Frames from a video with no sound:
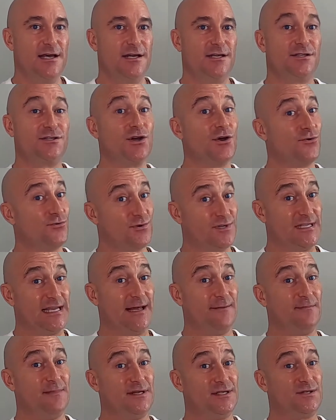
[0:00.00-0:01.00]
So
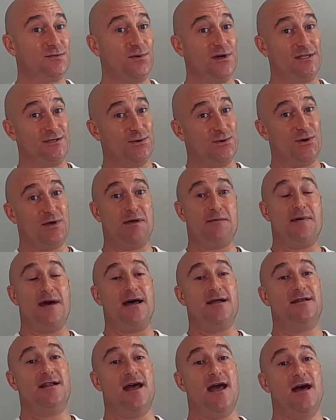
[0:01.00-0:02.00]
resentments we're talking
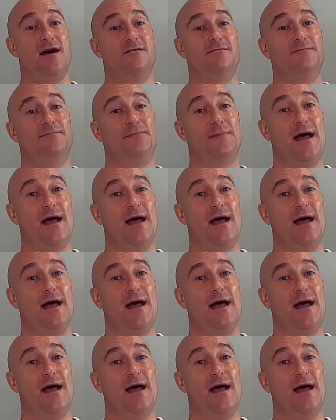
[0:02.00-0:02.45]
about now.